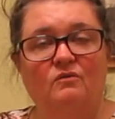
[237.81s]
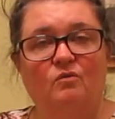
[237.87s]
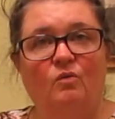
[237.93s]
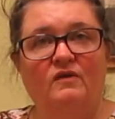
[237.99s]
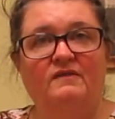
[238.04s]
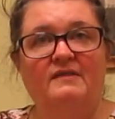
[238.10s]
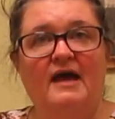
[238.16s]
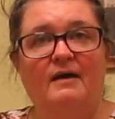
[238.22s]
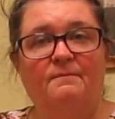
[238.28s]

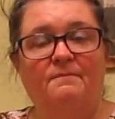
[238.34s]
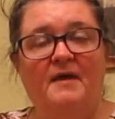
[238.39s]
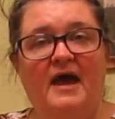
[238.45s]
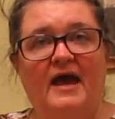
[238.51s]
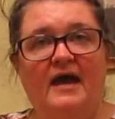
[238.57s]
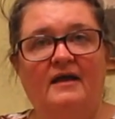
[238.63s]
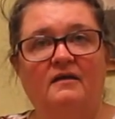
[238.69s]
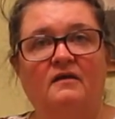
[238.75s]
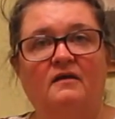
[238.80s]
with that
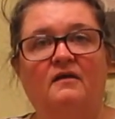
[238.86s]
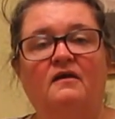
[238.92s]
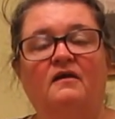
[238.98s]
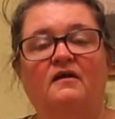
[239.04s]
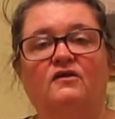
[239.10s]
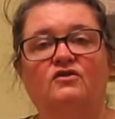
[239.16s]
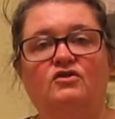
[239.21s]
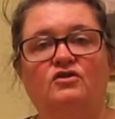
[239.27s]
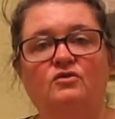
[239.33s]
pet
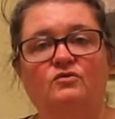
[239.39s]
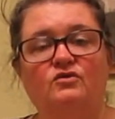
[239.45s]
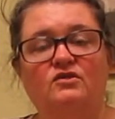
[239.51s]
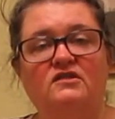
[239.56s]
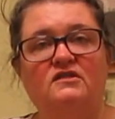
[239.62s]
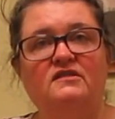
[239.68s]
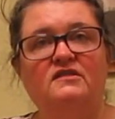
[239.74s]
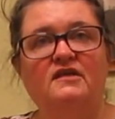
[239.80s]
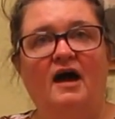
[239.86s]
to
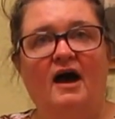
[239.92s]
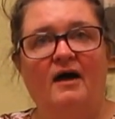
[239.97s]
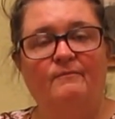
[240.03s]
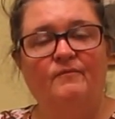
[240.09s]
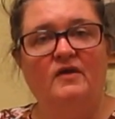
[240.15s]
stop